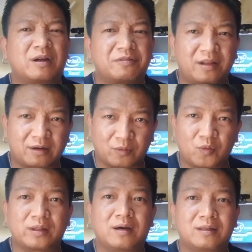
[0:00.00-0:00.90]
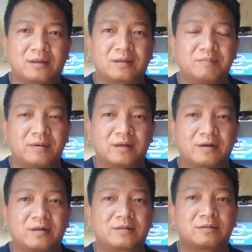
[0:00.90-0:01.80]
roughly around 100
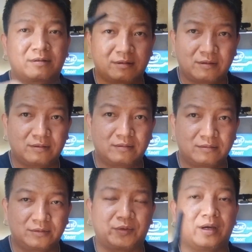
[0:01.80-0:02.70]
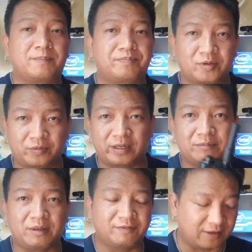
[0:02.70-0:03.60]
megahertz going up.
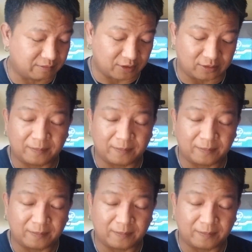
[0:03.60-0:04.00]
Correct me if I'm wrong.